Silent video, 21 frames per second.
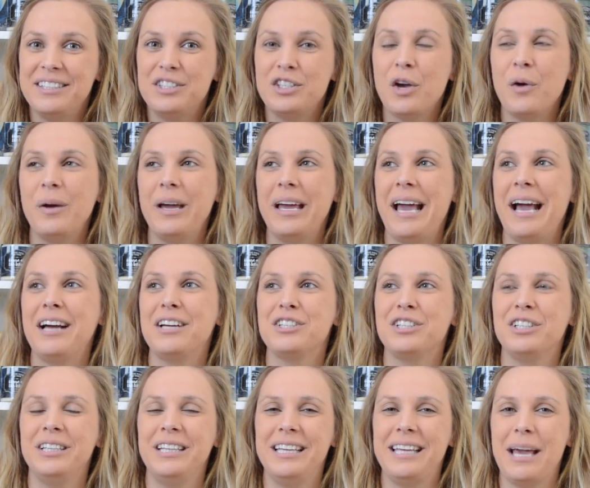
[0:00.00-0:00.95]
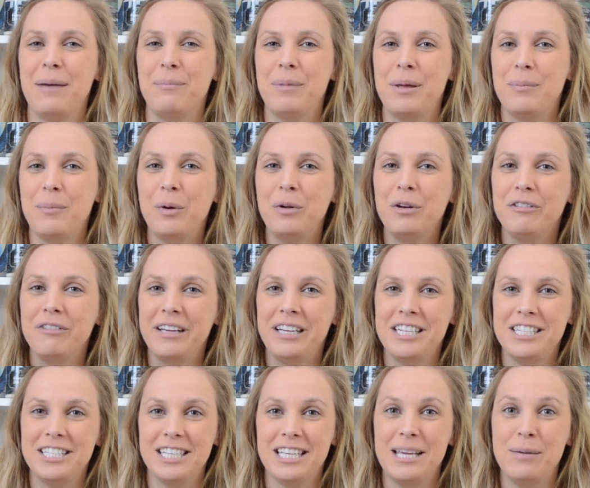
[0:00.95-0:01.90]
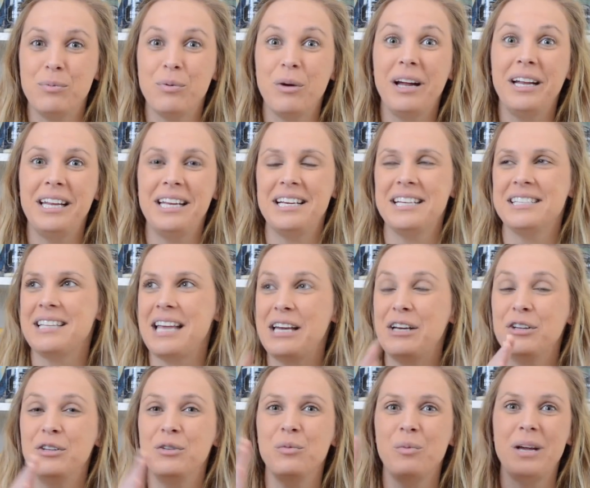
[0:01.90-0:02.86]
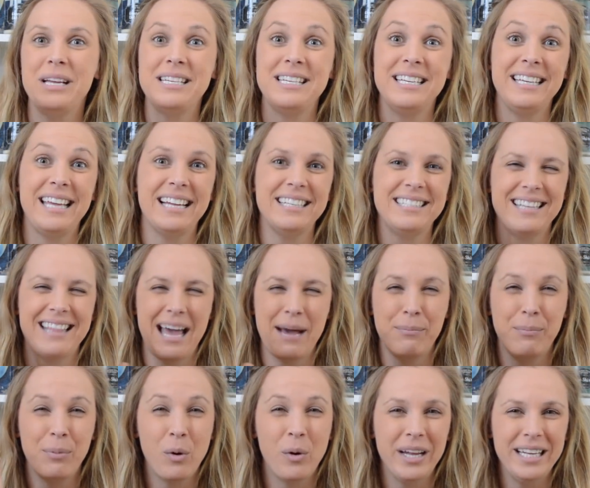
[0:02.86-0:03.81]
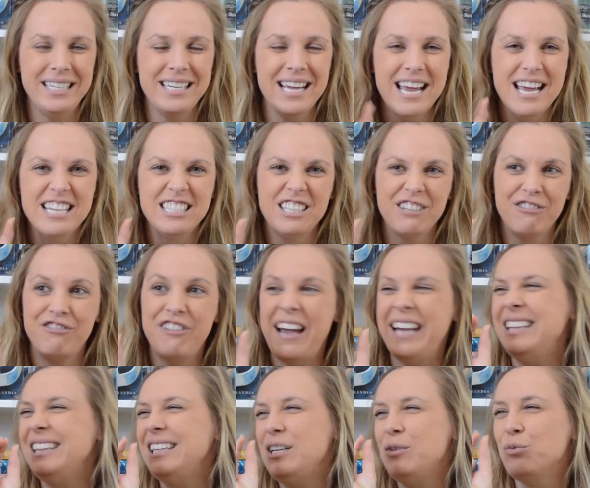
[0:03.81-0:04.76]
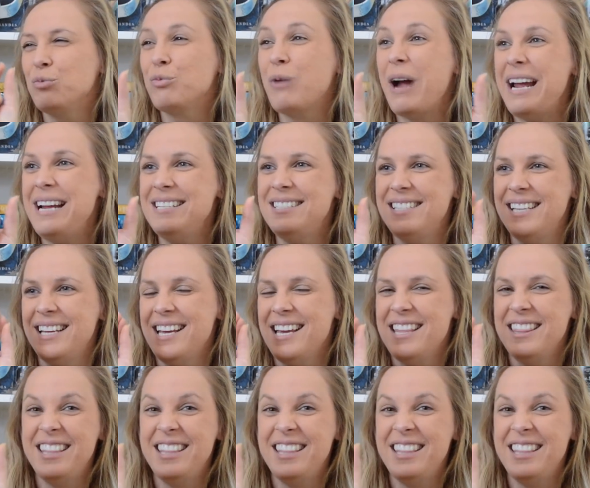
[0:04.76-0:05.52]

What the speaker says: so it actually kept me motivated to keep writing because I couldn't wait to get to that point to finally write